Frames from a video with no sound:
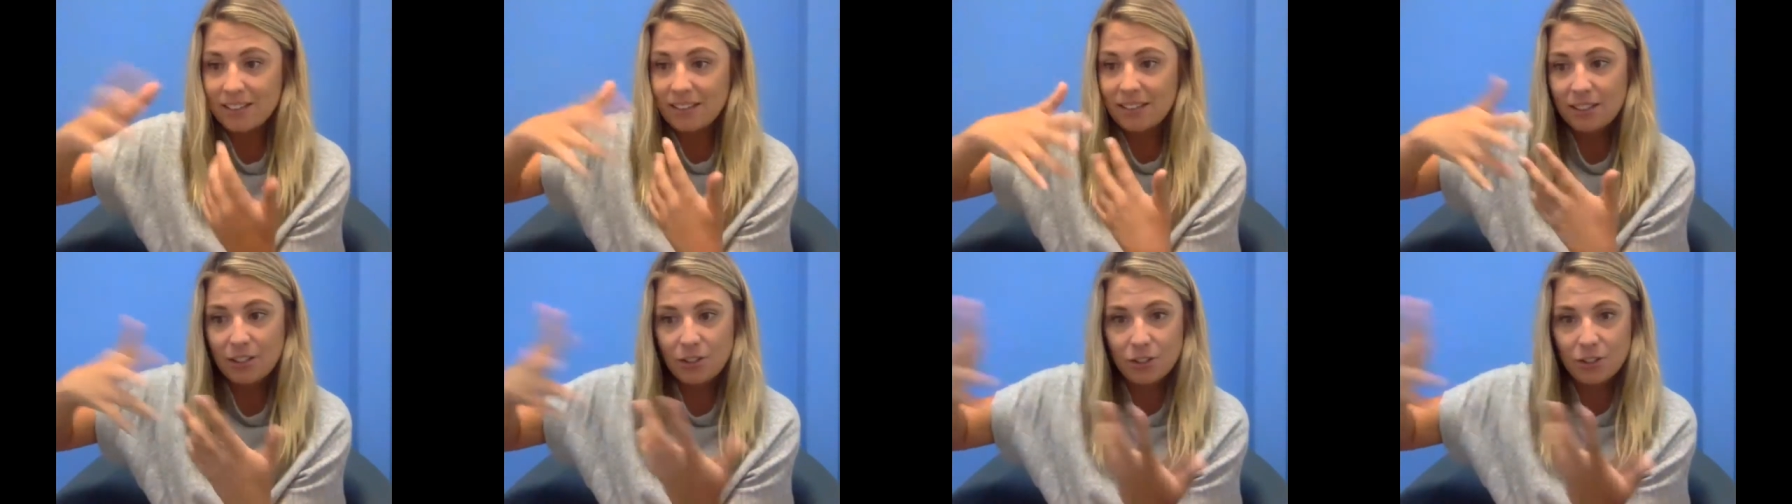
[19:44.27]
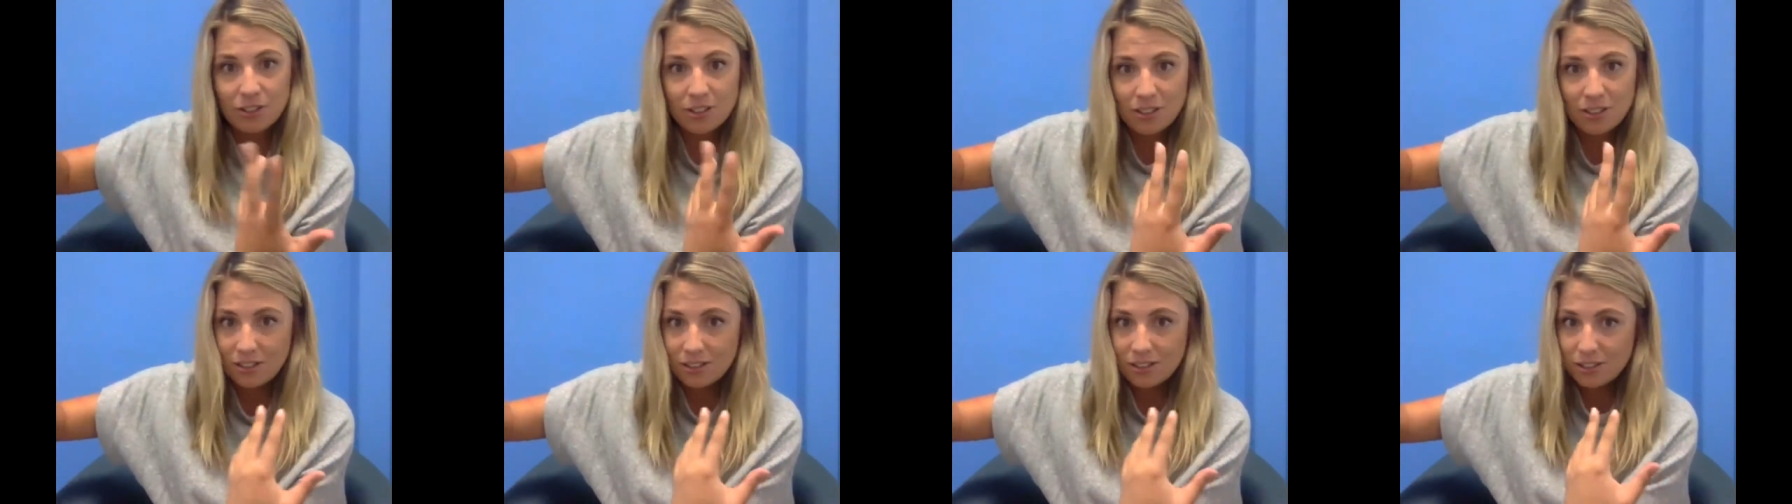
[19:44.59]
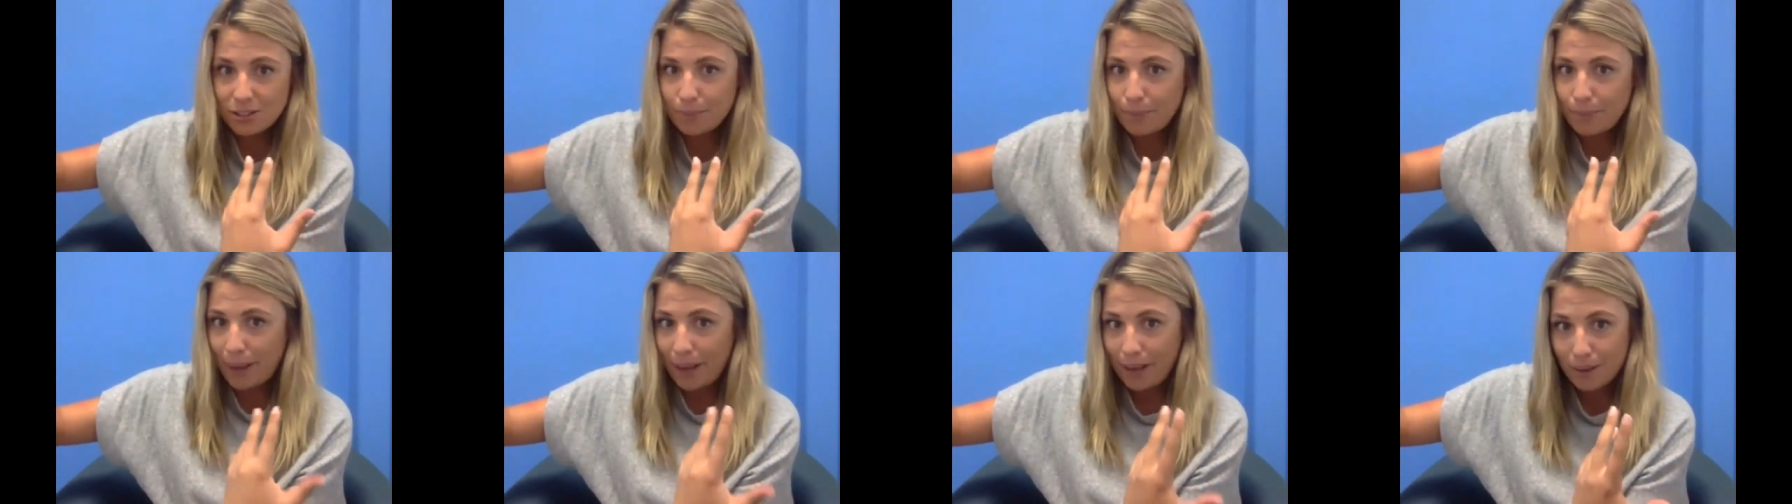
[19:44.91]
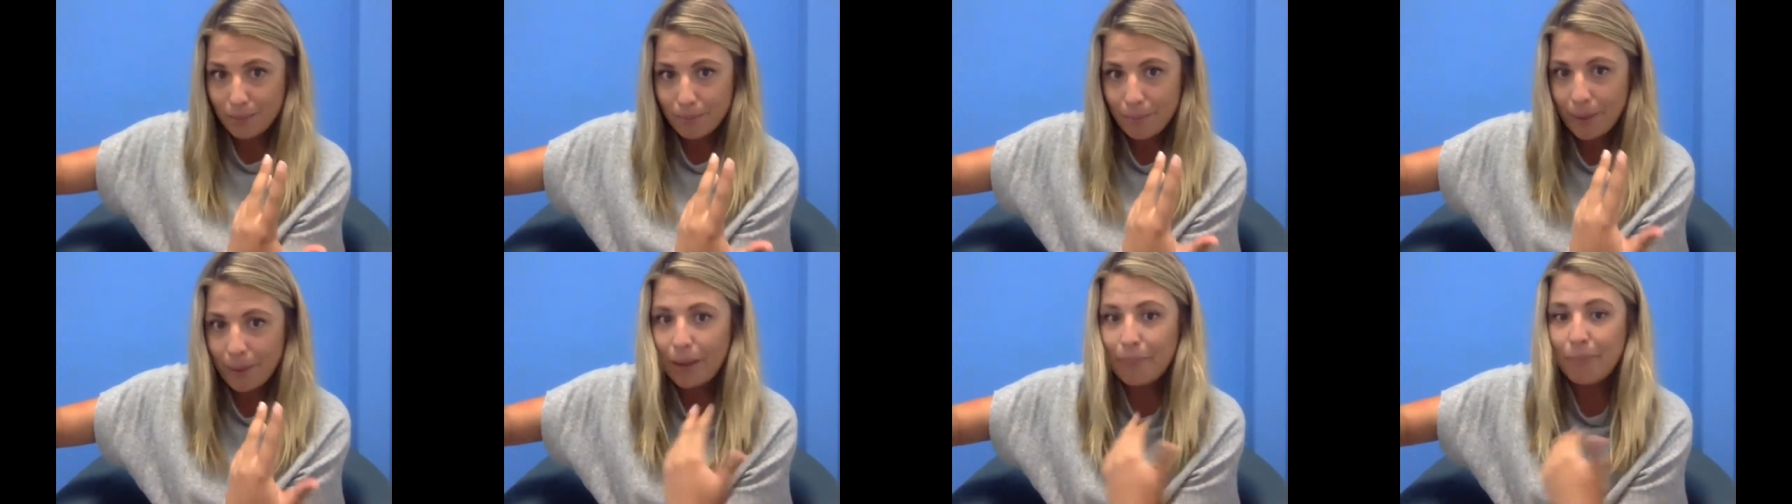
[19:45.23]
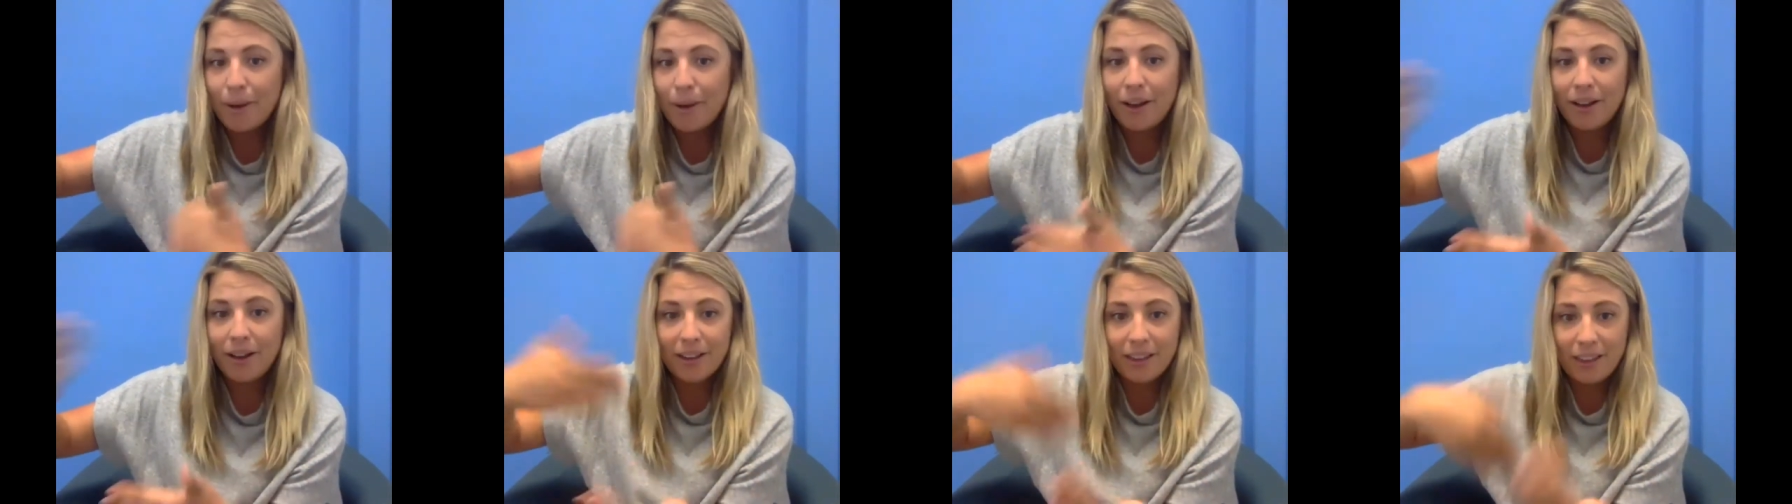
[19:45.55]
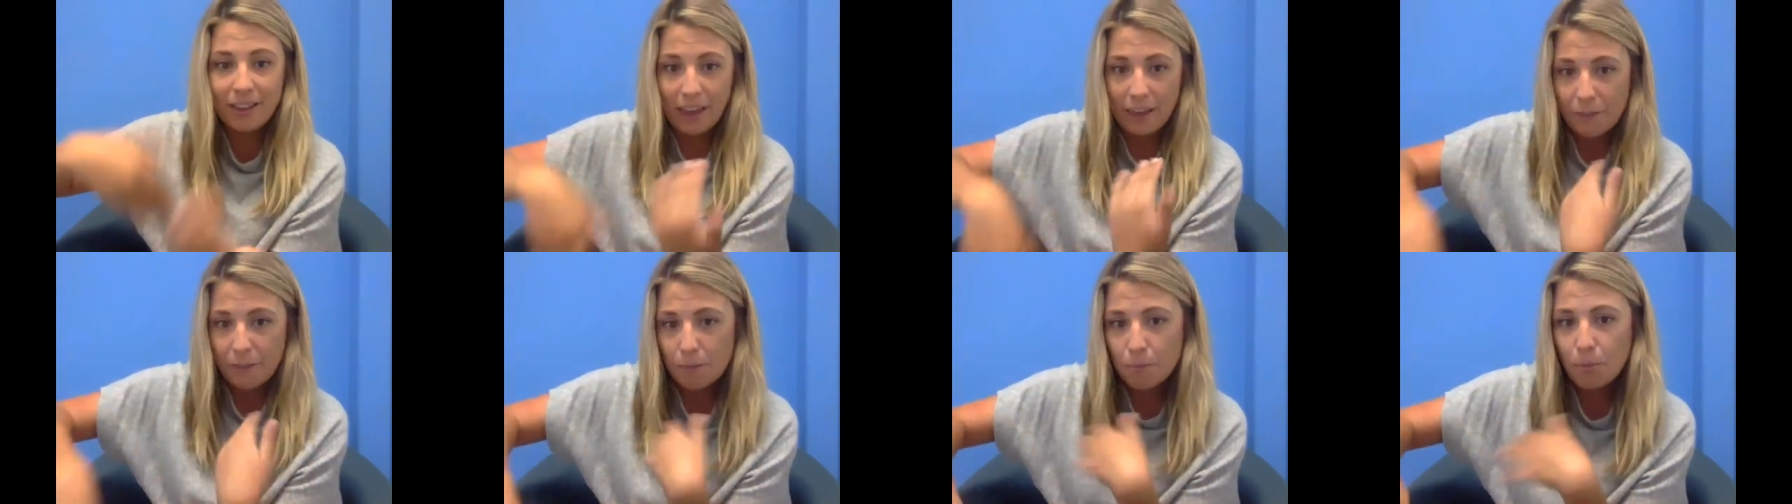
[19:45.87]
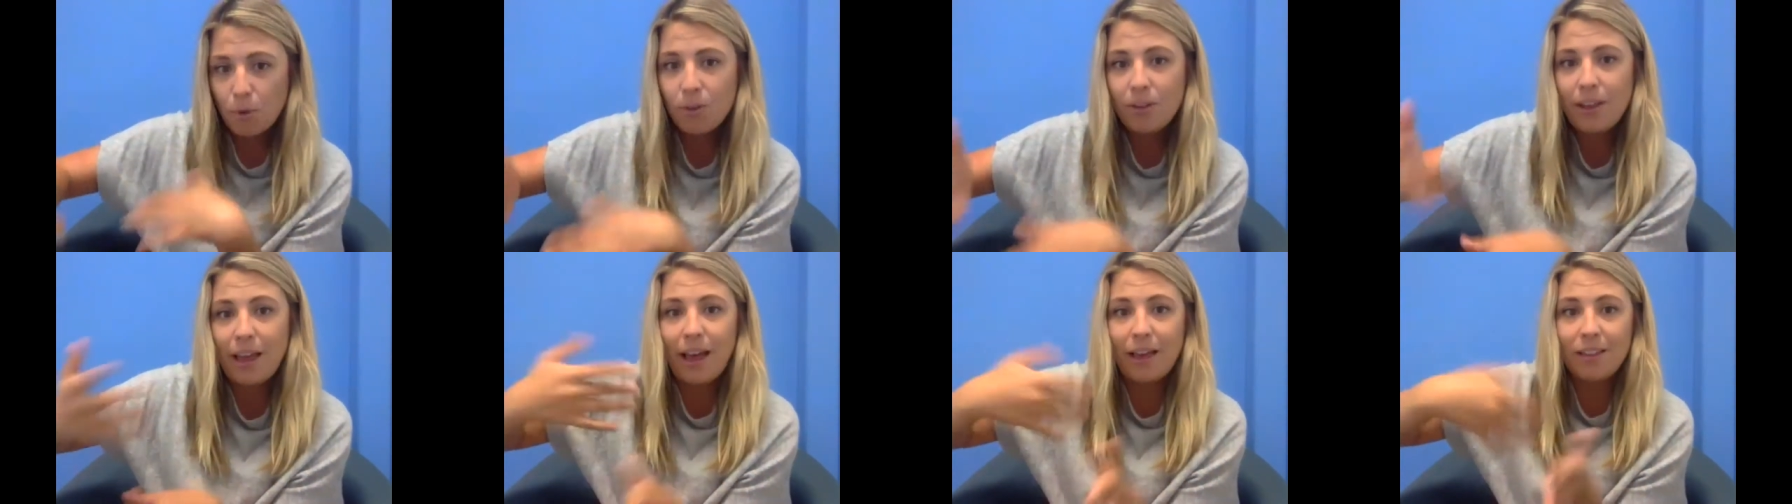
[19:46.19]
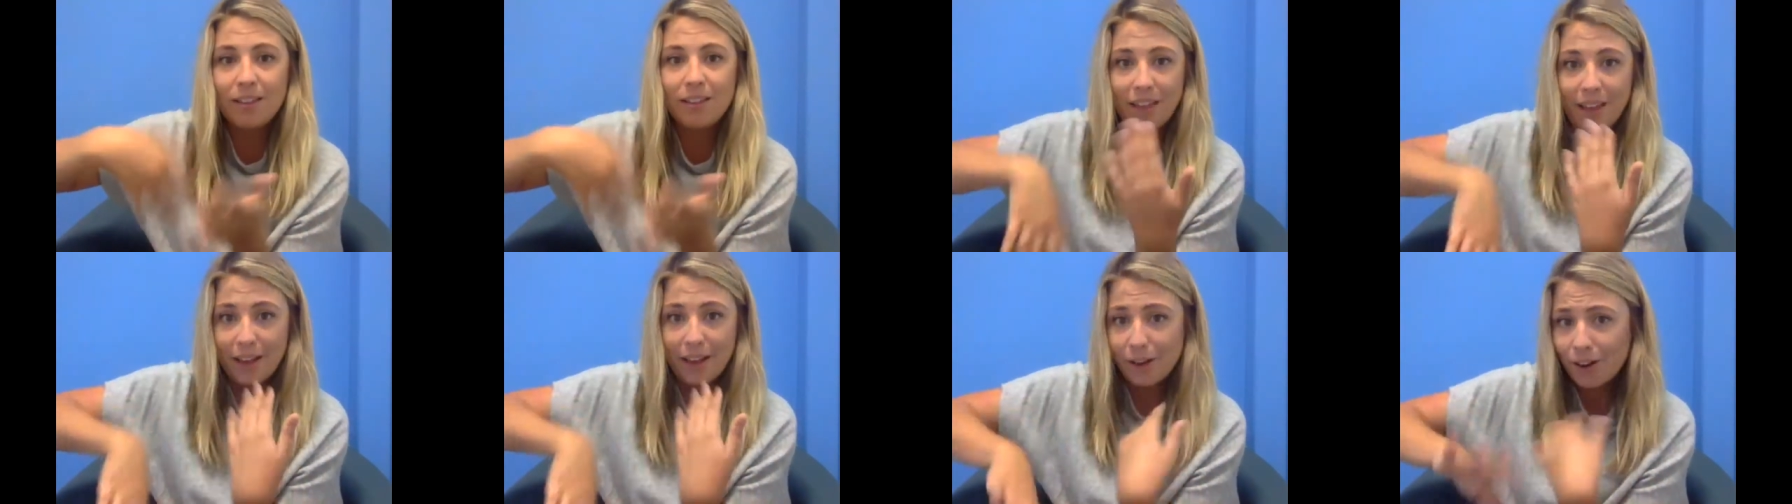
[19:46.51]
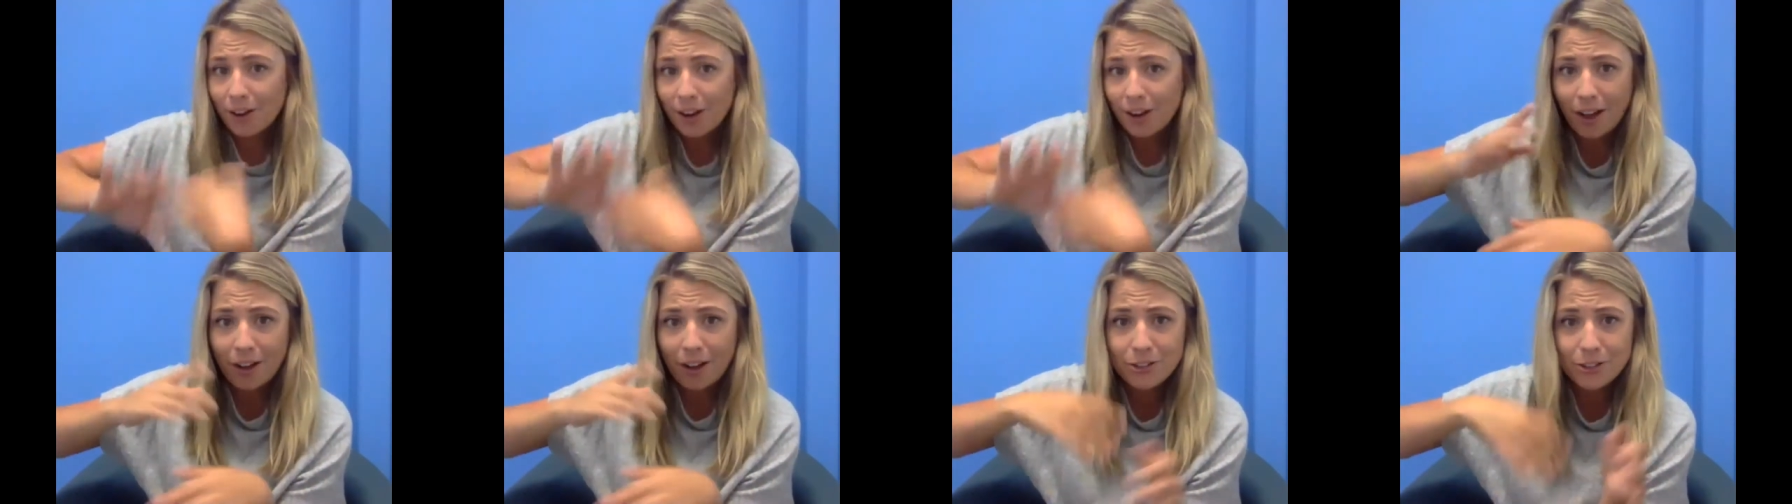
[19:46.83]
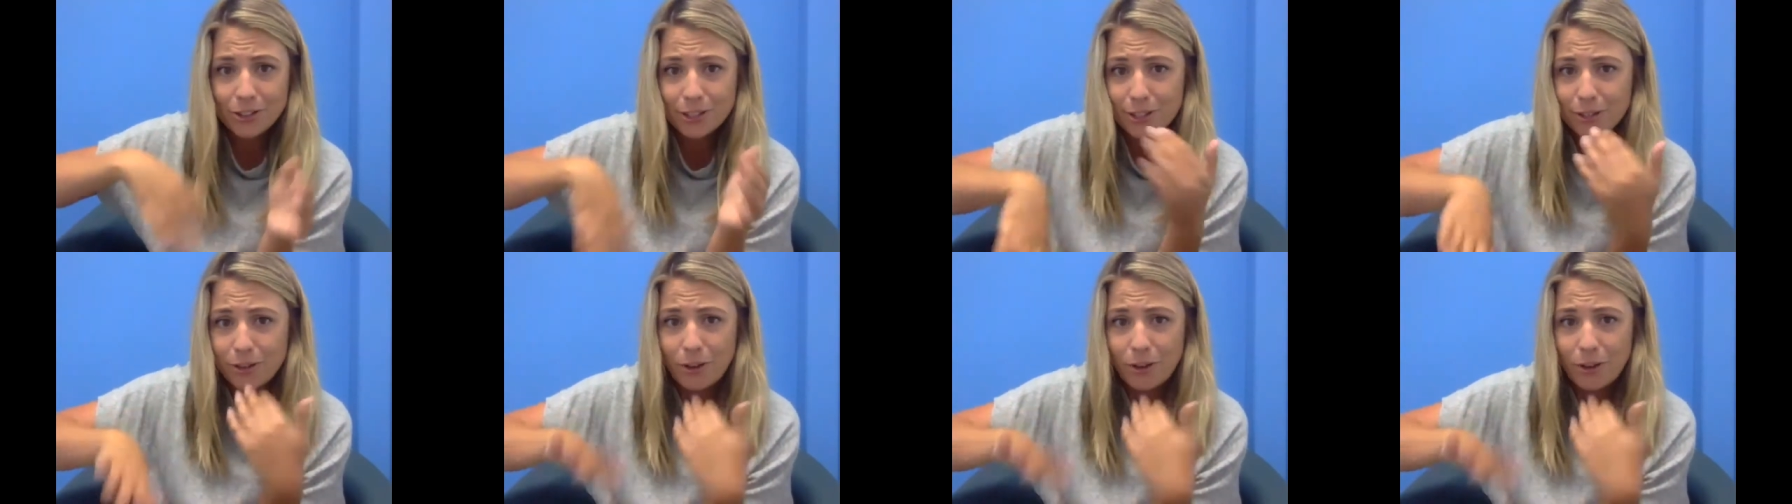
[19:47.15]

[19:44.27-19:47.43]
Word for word: literally just pen and paper, get them all out, let your unconscious,